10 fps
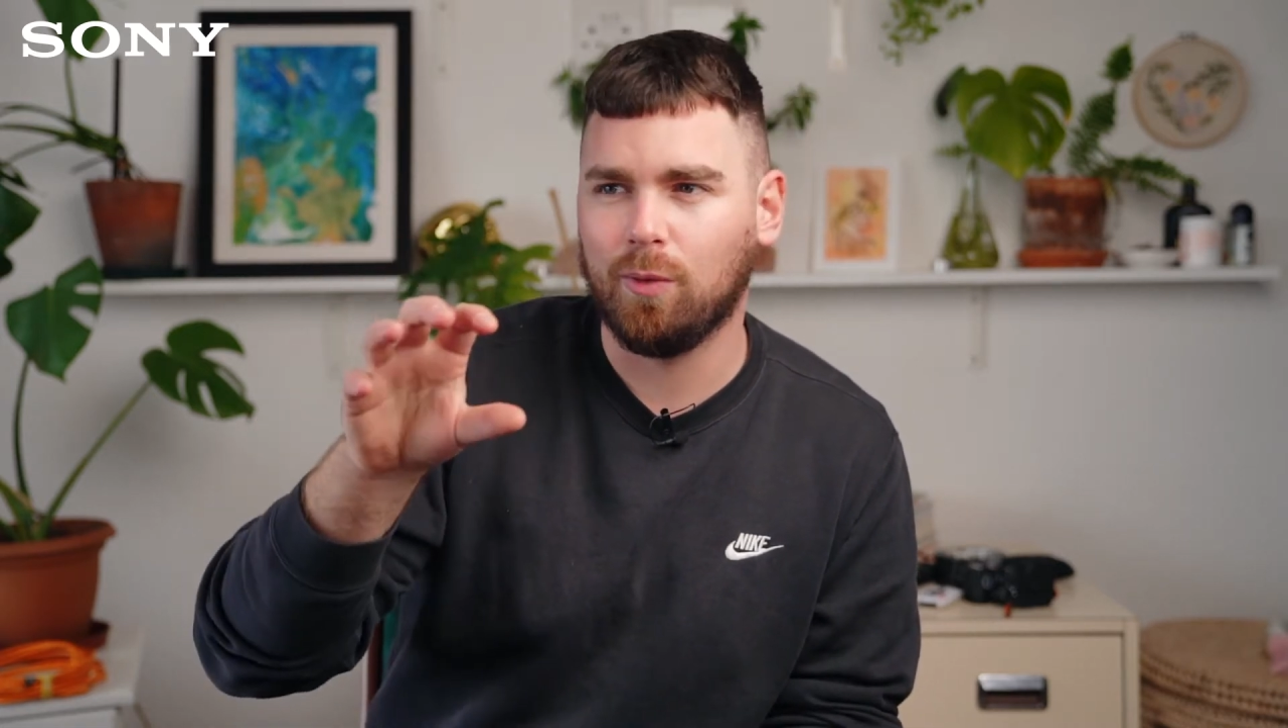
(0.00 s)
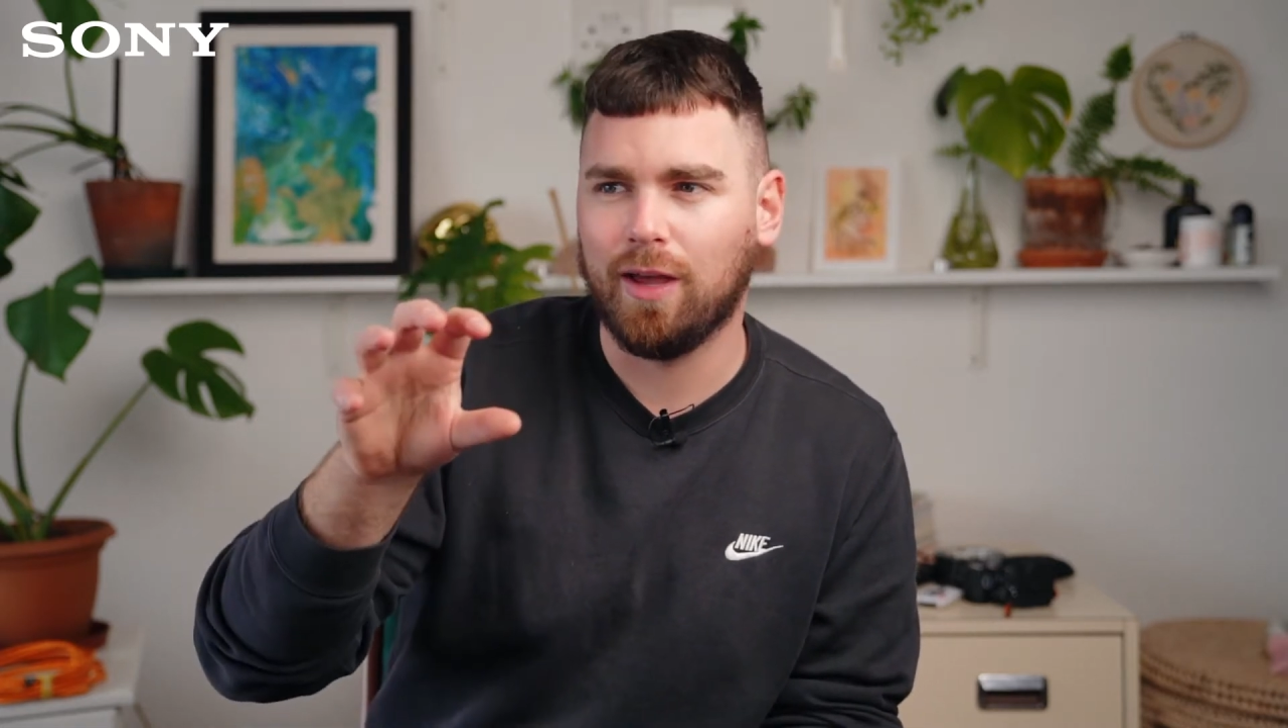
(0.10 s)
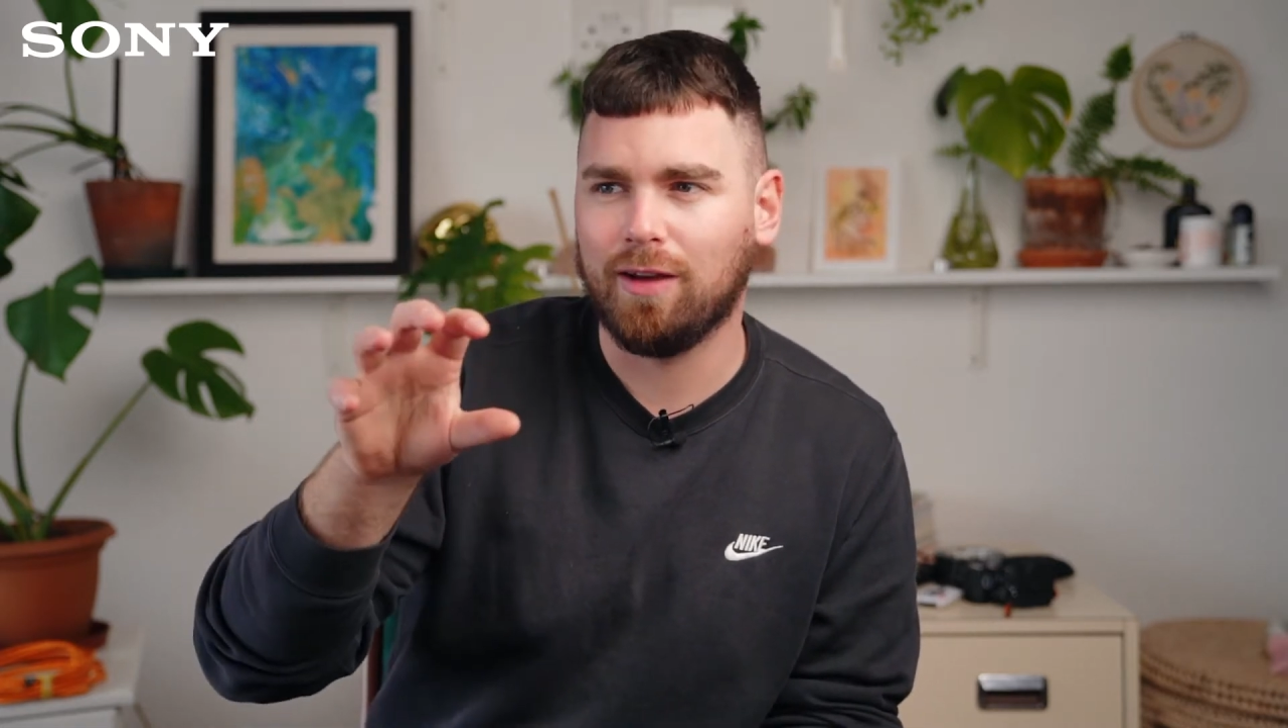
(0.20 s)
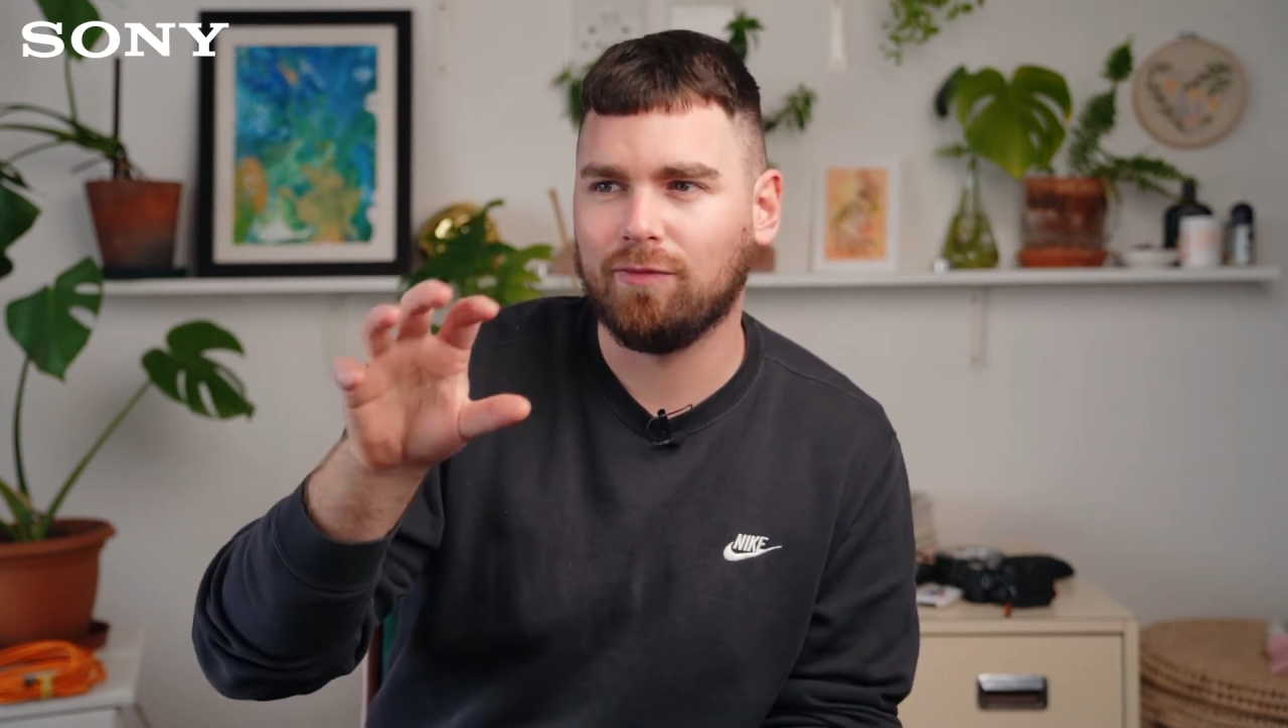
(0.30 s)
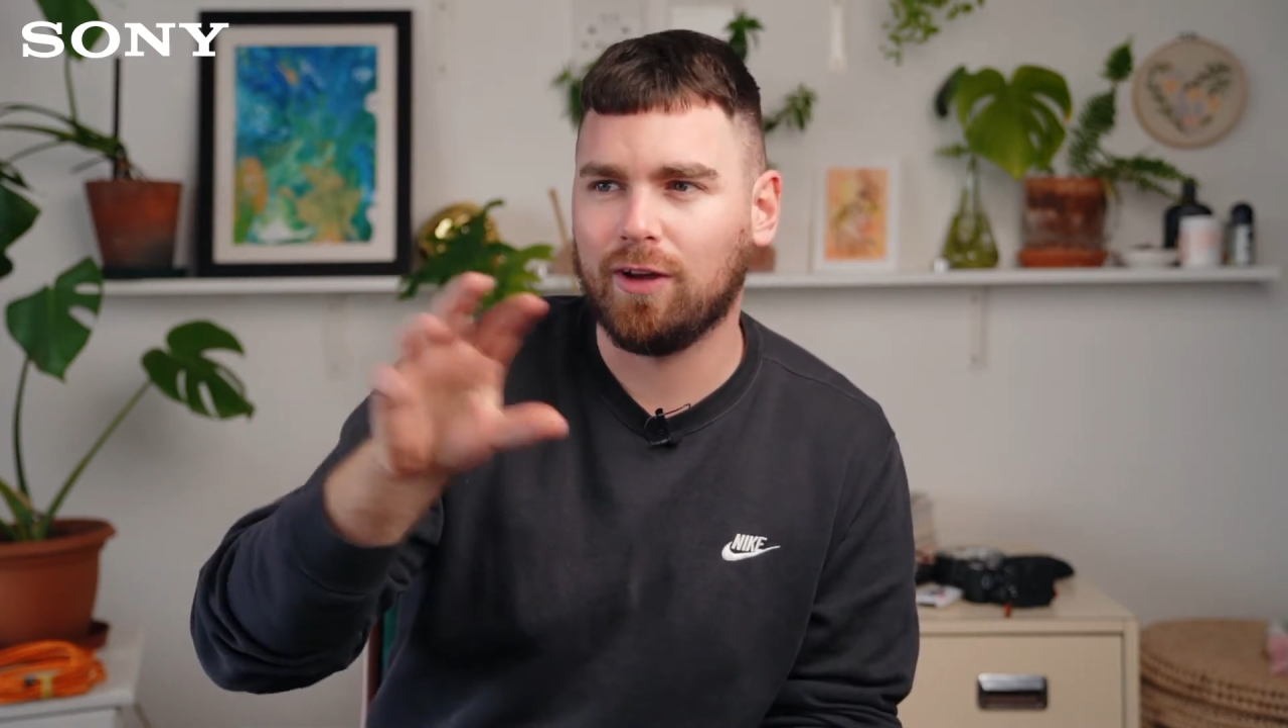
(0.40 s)
we
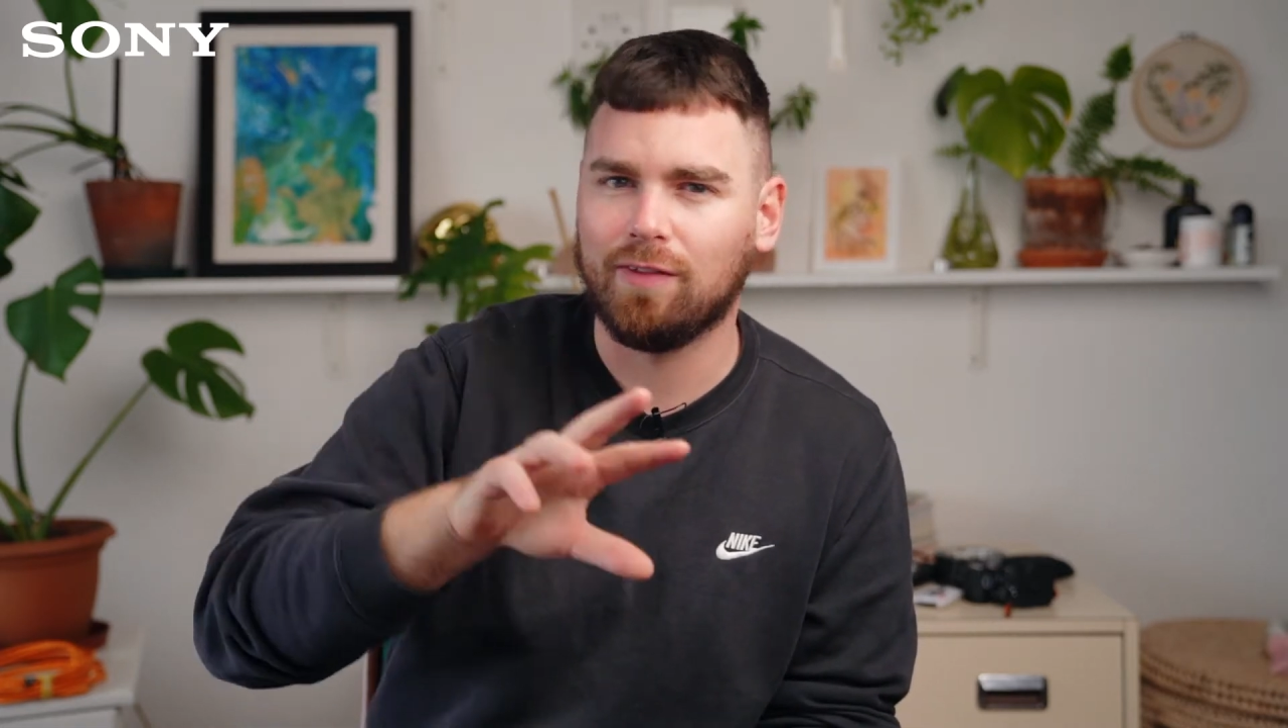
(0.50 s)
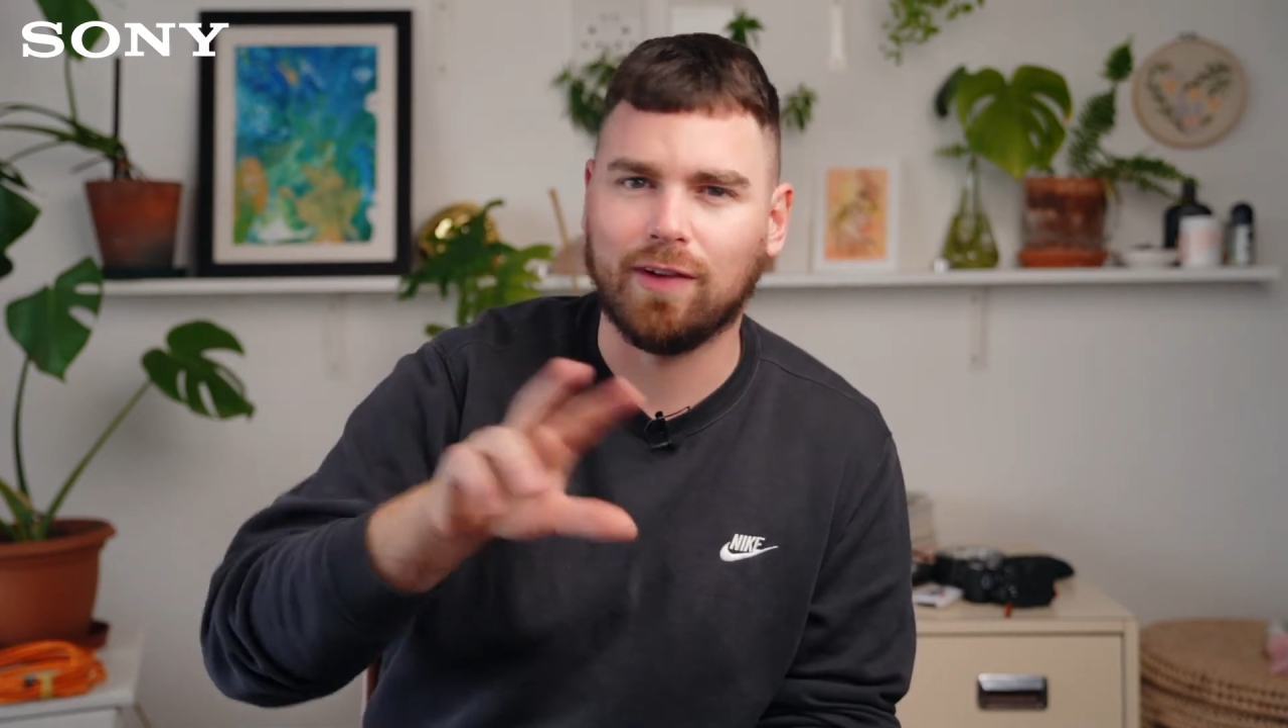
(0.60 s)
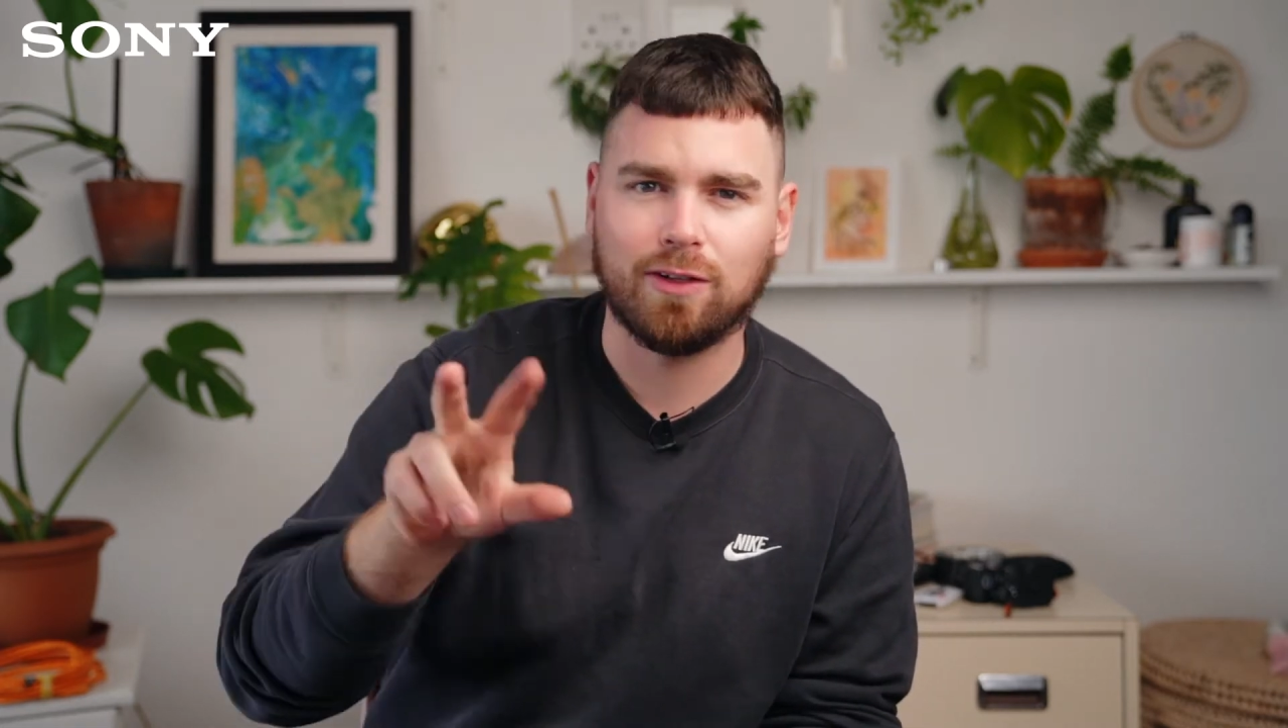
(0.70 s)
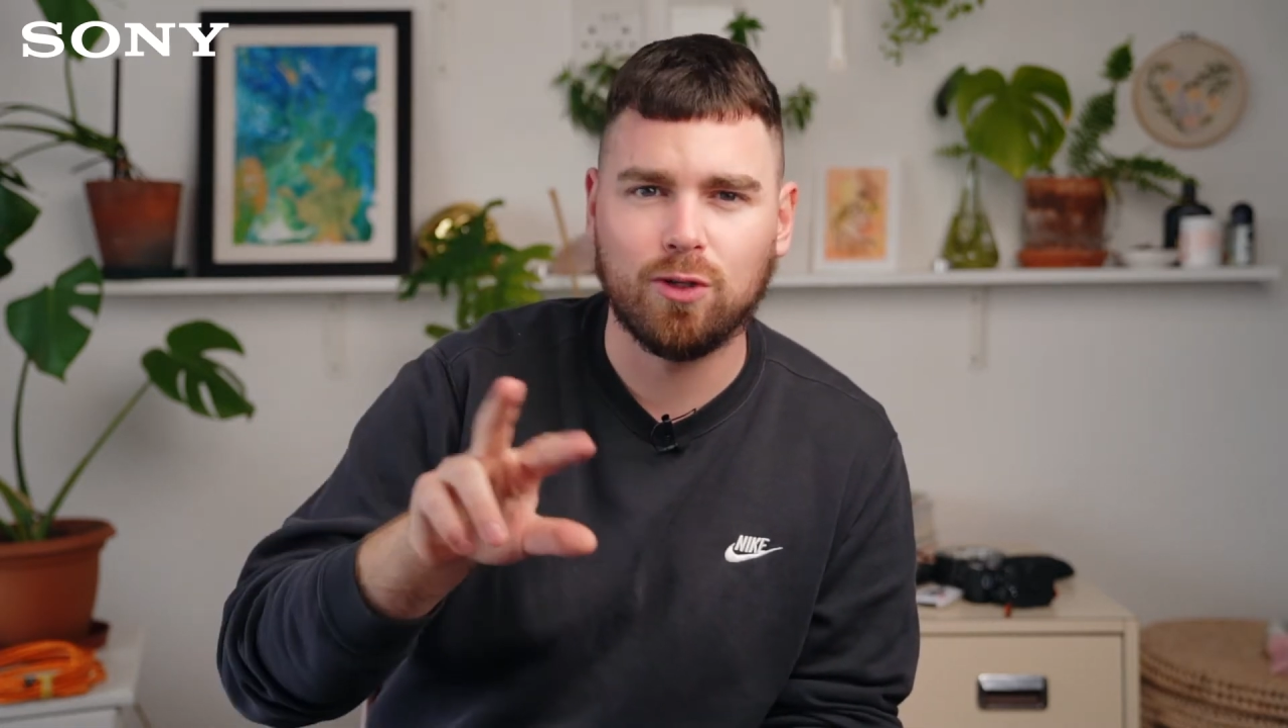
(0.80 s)
have kind of like